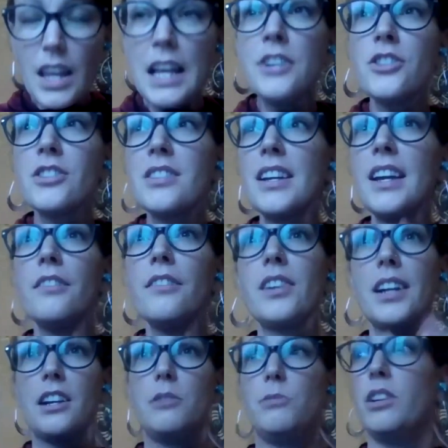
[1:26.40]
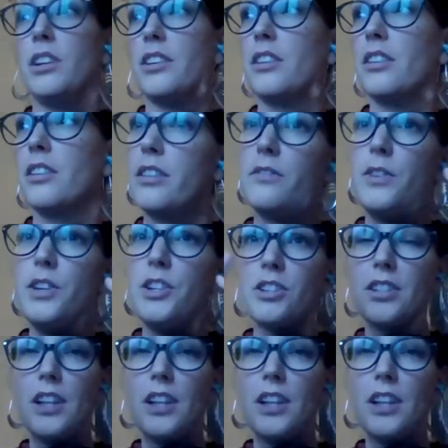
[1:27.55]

And just like every animal on earth, if we